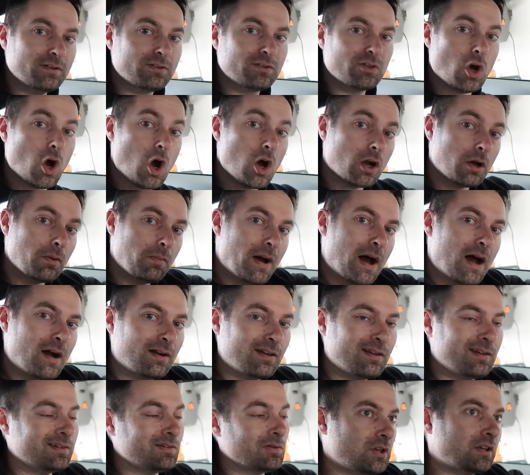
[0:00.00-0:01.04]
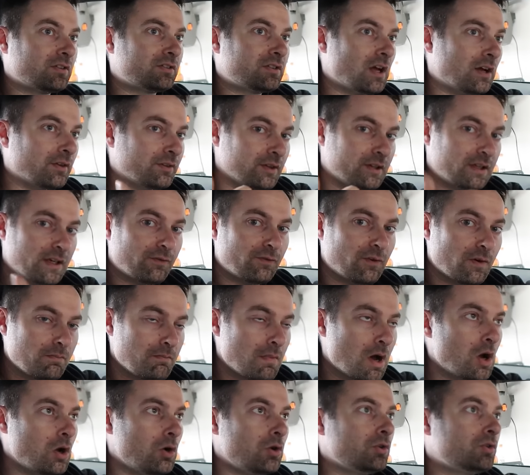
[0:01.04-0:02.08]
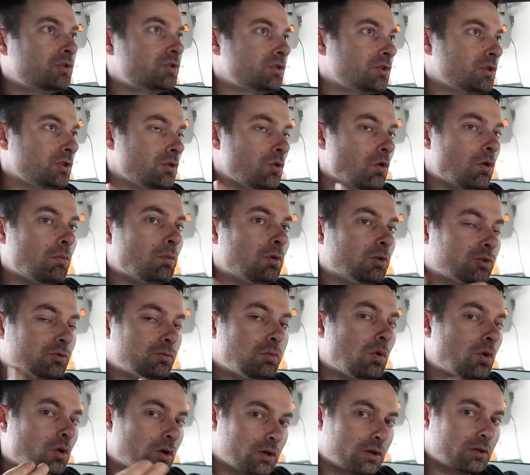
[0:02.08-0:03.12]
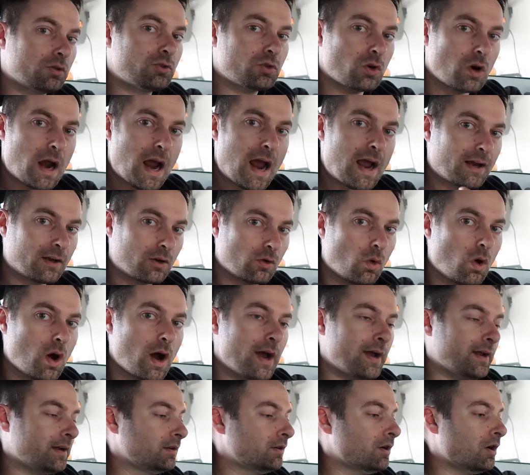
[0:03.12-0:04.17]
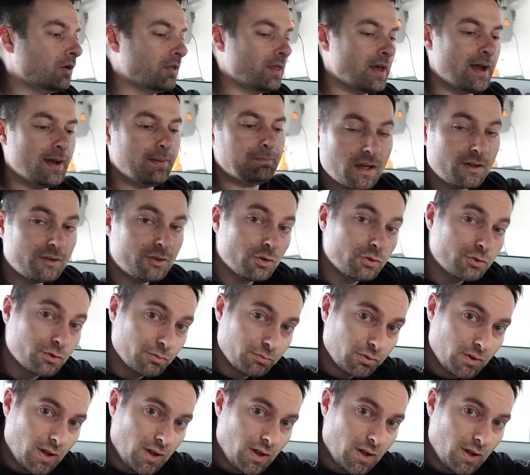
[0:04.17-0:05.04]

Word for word: talk about it, test out the different modes, normal, sport, track, quiet, and all that. Do some